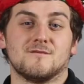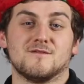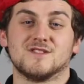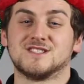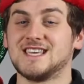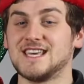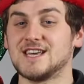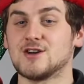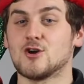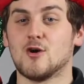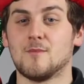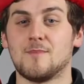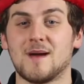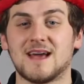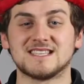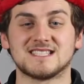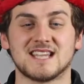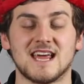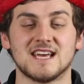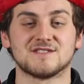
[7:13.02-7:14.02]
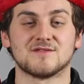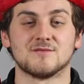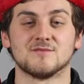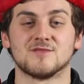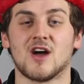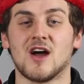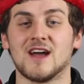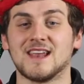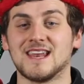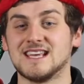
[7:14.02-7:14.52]
The Decor base layers from
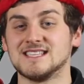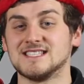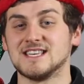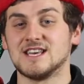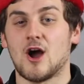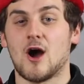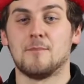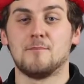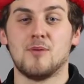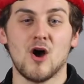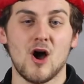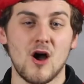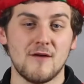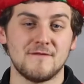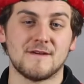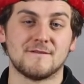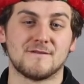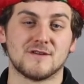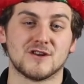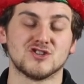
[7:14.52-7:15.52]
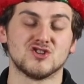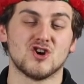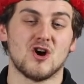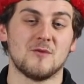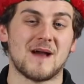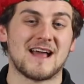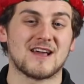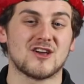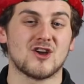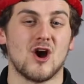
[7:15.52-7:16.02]
Dainese are perfect for the
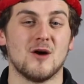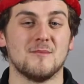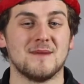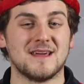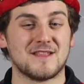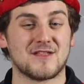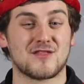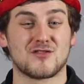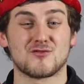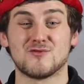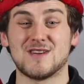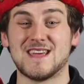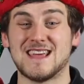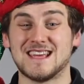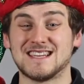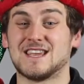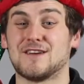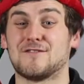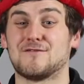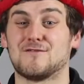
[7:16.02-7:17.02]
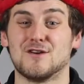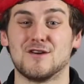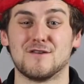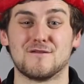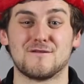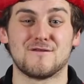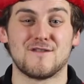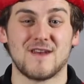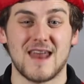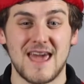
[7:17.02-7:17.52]
job and come in 3 different
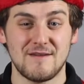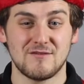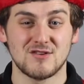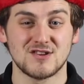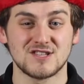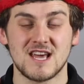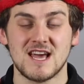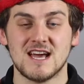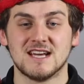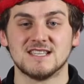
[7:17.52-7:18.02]
flavors